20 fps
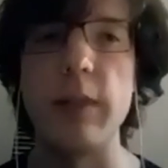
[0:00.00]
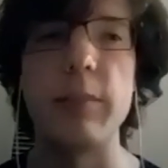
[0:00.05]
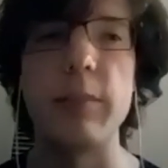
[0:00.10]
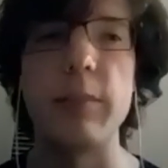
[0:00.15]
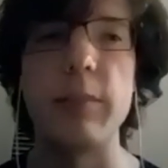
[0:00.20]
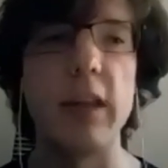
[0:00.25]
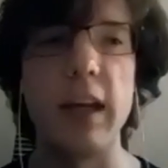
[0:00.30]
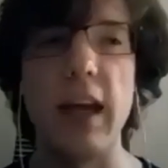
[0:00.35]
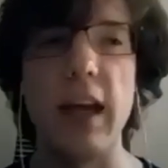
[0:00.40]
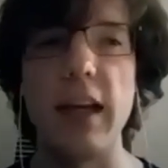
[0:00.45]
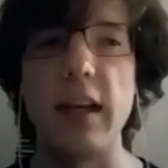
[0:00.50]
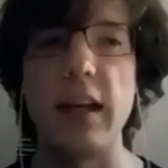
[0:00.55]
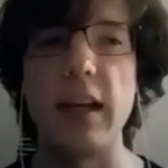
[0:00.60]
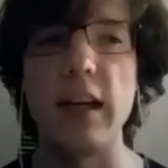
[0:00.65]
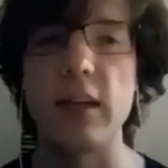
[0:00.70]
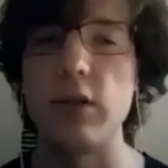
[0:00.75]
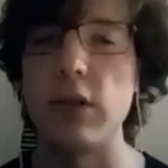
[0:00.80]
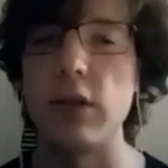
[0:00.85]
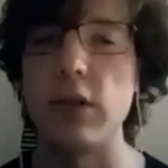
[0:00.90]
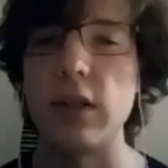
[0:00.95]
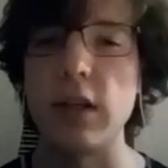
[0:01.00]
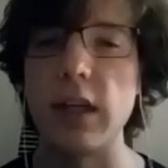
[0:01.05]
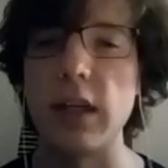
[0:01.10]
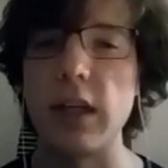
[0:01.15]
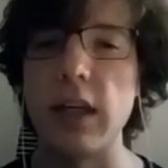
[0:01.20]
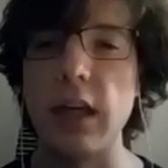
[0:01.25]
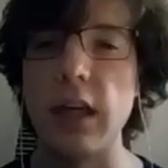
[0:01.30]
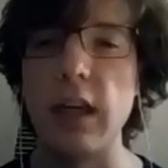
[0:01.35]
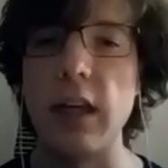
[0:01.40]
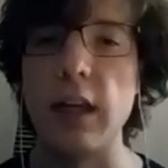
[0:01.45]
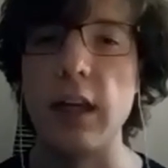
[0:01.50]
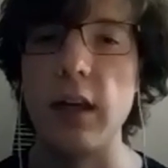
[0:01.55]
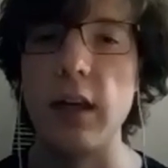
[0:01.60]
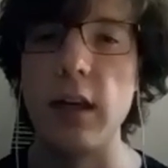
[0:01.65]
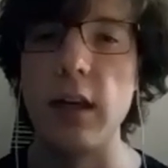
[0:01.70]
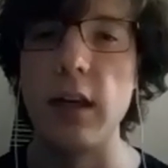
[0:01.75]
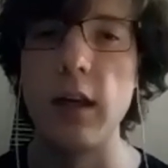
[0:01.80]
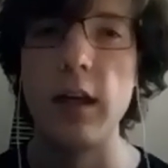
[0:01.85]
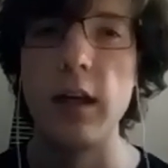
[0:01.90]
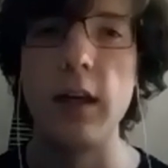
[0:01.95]
that had an extra circuit in it.
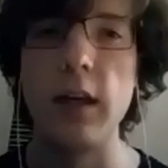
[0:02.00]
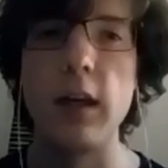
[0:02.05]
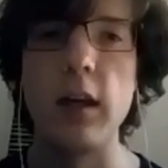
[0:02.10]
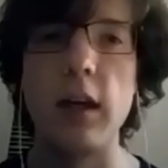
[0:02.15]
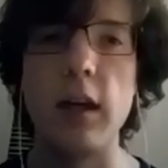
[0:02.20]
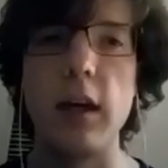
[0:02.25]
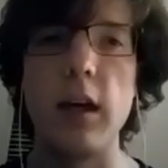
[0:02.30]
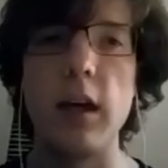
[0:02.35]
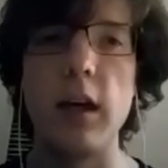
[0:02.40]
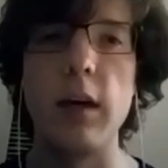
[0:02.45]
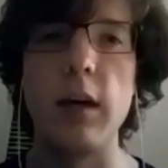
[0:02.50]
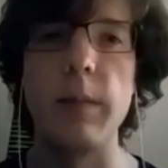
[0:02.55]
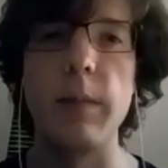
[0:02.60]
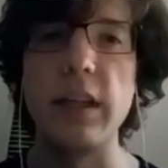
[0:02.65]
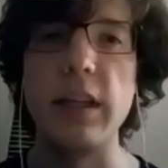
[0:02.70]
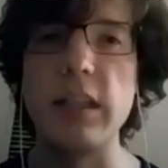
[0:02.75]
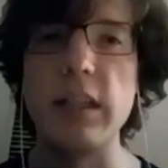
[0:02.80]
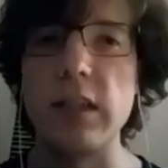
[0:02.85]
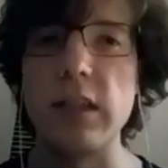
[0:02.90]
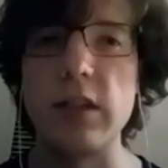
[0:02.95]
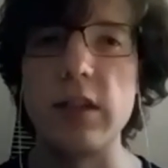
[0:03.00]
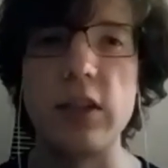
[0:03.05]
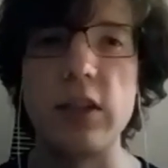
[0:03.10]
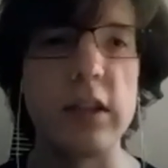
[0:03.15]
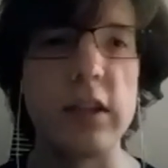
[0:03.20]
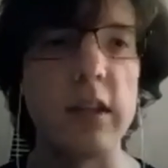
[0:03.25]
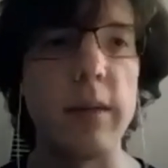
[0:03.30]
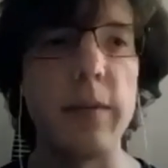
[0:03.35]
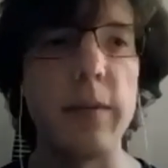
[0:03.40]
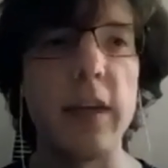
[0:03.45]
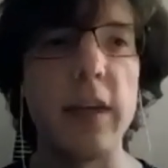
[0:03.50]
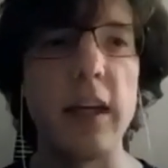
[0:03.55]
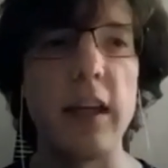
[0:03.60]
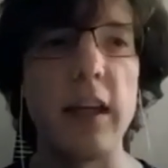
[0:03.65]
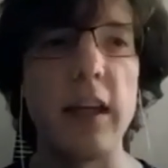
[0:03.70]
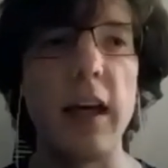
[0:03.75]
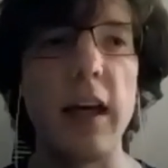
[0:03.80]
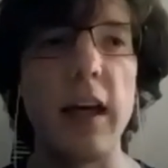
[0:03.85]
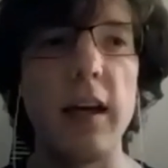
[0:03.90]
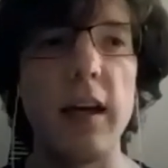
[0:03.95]
And this is just something
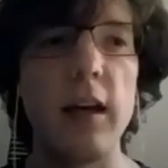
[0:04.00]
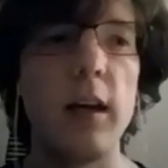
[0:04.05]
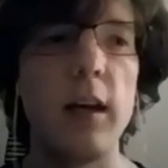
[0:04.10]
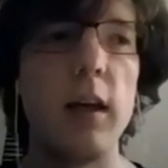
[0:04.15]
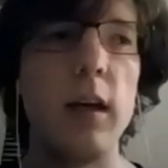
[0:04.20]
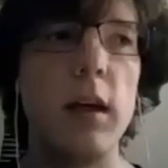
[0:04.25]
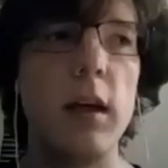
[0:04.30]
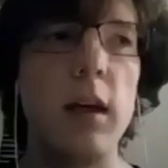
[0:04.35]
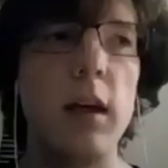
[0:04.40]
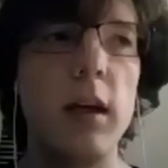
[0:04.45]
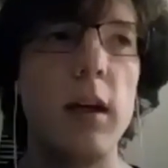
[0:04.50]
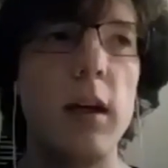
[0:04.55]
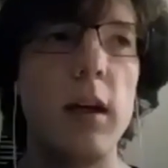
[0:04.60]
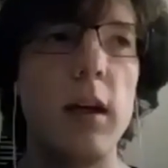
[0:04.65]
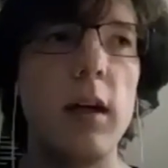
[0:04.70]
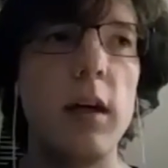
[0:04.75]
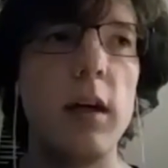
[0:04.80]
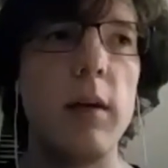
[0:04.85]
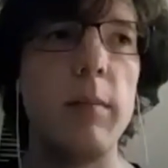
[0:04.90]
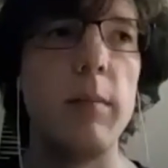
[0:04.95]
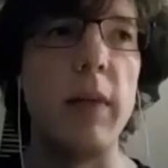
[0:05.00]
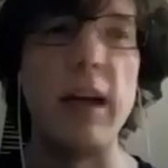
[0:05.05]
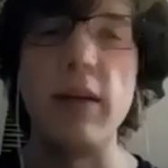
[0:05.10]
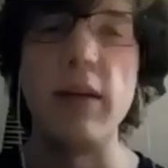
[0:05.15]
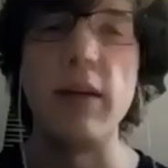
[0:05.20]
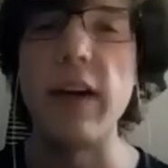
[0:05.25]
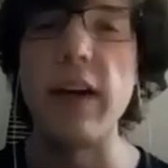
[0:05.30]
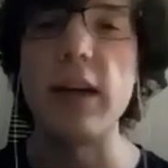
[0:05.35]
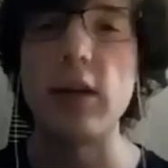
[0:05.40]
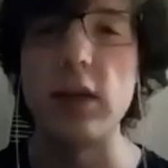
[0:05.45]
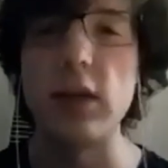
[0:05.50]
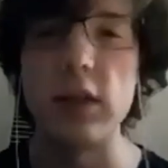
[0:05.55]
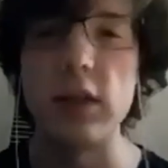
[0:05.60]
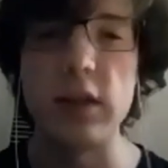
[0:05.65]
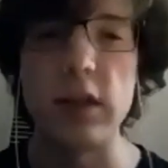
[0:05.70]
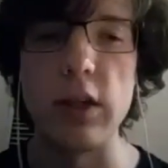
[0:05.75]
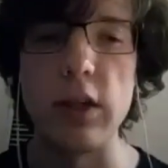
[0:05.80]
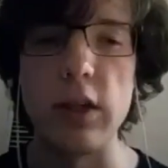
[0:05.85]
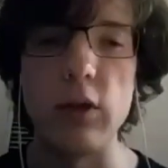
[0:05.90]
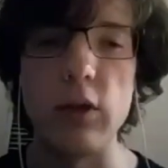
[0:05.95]
that manufacturers
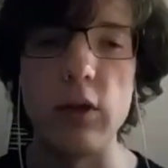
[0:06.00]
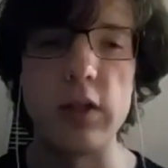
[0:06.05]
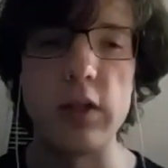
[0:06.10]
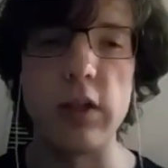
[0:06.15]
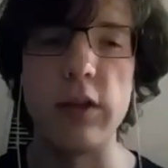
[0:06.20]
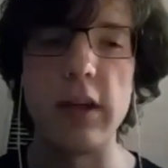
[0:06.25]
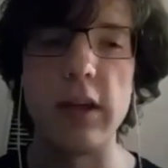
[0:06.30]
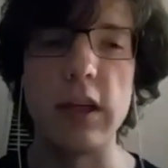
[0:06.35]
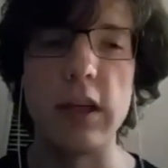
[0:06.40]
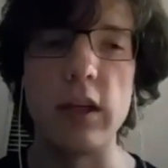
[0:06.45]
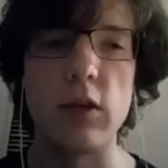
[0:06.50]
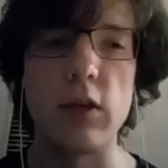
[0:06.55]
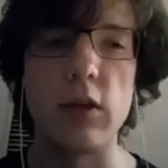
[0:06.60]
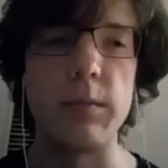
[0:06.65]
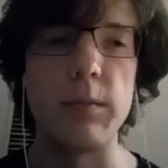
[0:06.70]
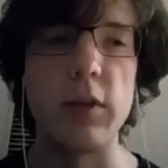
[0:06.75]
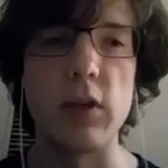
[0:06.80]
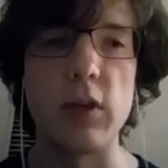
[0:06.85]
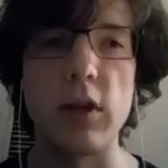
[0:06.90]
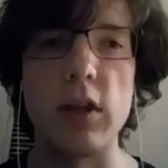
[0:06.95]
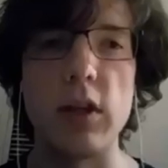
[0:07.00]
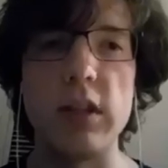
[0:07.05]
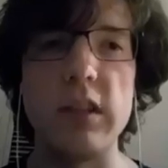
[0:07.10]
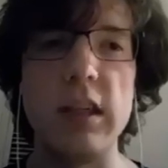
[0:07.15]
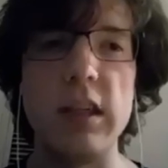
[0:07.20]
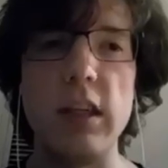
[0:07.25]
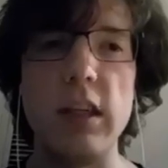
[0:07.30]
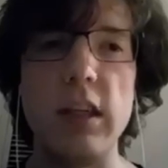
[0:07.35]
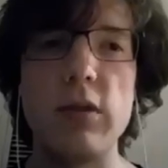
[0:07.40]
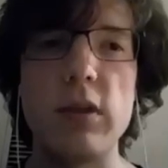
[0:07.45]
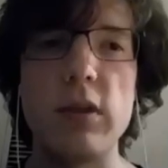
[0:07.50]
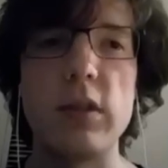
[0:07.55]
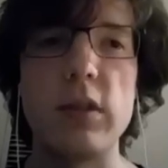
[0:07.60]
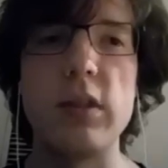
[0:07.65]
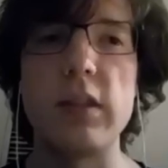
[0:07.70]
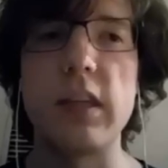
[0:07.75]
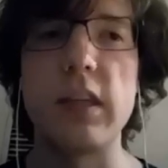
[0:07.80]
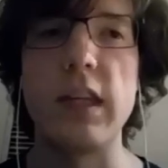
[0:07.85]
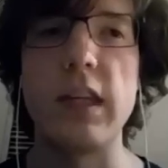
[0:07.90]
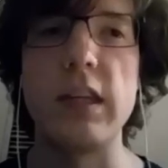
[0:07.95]
do so that cryptocurrency
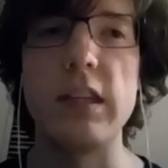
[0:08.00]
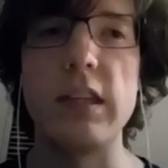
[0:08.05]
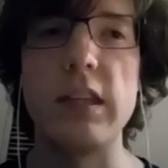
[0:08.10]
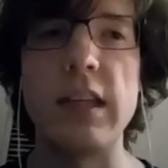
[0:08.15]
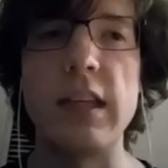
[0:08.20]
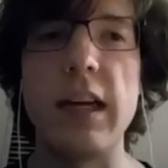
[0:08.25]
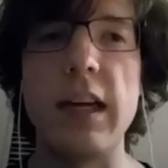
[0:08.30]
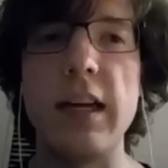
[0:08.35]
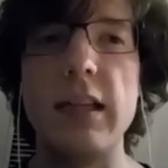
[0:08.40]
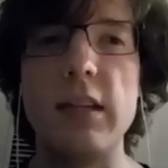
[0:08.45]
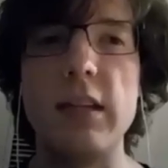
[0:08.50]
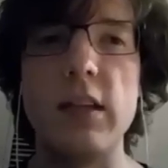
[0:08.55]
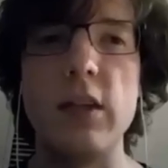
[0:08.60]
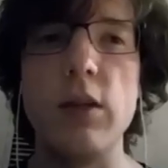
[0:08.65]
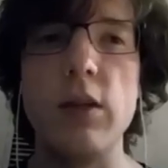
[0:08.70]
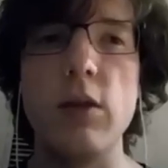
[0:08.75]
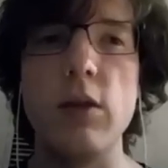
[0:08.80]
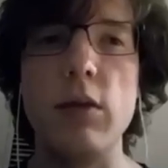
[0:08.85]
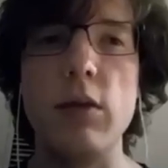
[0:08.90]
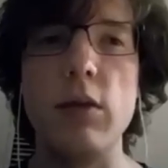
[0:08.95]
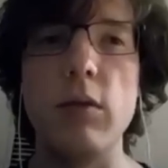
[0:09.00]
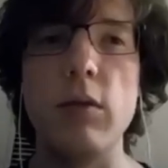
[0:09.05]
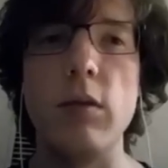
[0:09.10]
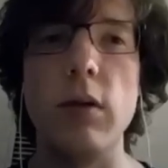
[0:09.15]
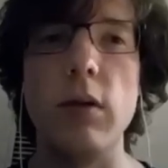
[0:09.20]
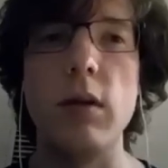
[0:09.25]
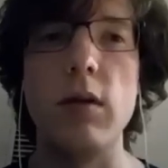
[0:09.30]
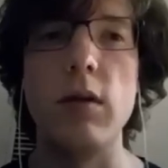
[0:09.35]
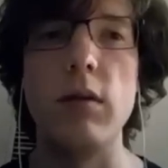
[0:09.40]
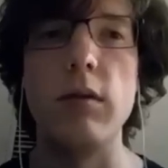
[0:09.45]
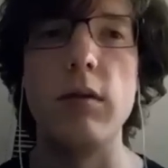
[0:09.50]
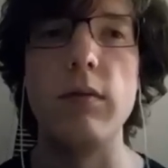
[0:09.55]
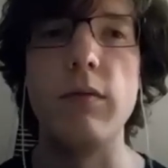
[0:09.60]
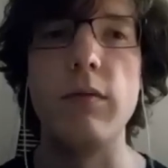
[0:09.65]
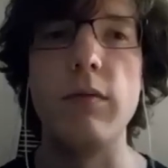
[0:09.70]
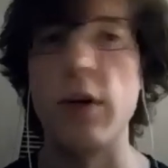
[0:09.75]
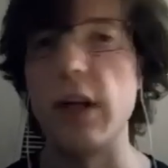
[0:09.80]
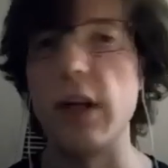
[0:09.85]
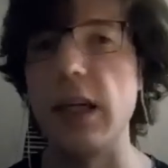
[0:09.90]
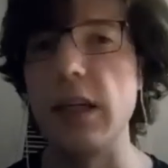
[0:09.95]
users can decide to
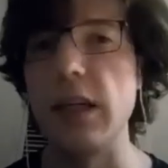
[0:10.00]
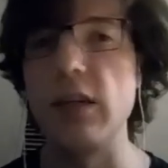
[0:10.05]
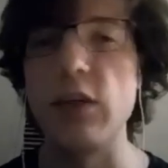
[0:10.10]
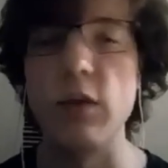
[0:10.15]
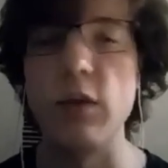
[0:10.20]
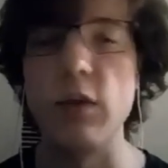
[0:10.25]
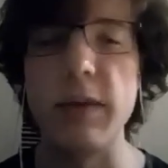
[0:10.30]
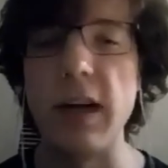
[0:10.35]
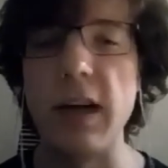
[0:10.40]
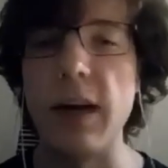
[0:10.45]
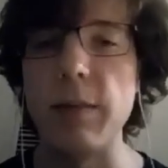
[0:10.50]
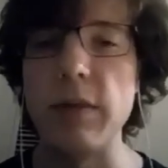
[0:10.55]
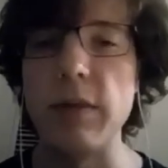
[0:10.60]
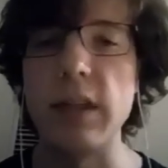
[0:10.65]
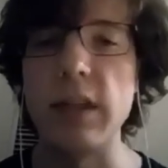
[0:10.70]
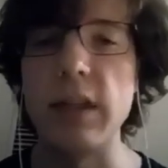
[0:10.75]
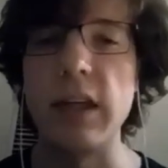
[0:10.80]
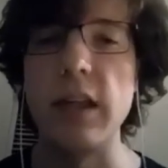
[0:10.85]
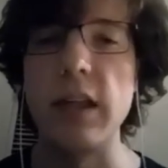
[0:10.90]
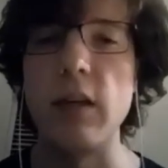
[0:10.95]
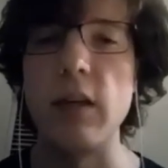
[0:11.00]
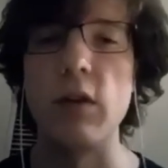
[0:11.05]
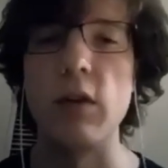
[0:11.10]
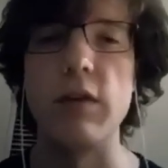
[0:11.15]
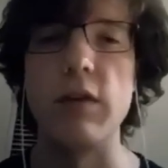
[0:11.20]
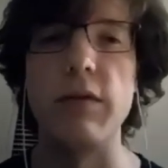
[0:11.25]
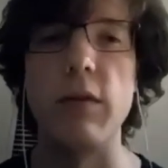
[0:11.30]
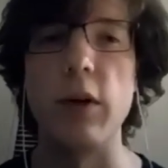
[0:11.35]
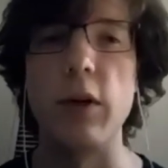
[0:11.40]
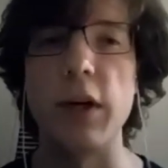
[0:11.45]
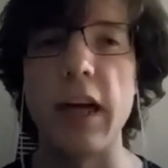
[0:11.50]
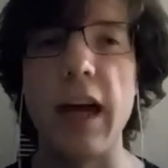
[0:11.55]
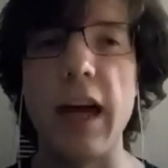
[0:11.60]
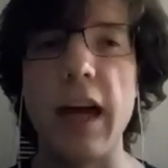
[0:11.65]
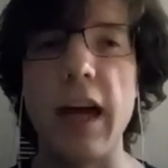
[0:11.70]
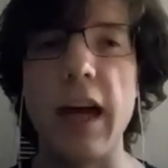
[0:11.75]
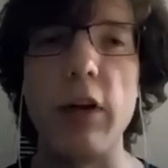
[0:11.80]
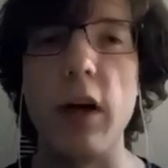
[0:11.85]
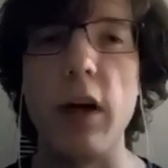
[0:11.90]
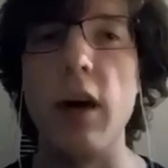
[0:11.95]
fork into a monopoly or fork
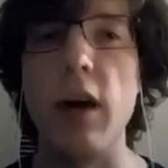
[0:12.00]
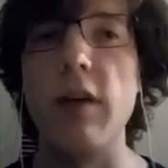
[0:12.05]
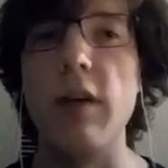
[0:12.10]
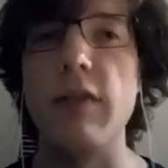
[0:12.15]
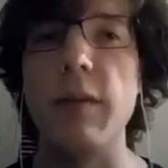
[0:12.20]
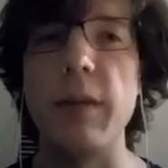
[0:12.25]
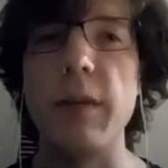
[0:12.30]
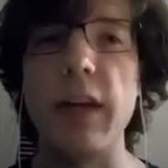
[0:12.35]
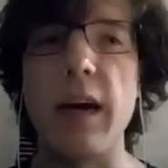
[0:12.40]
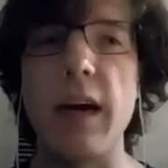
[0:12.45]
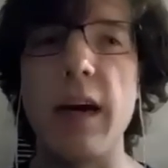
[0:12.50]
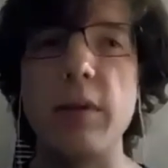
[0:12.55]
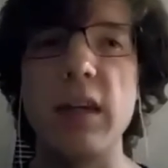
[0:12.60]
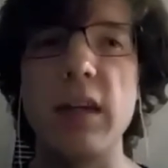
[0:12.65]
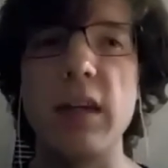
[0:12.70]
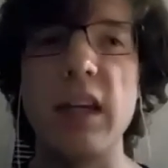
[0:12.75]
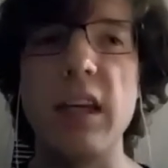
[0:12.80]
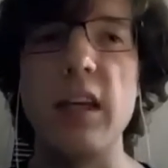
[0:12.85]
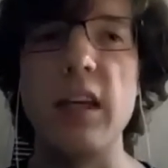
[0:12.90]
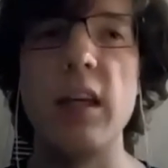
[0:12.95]
out of a monopoly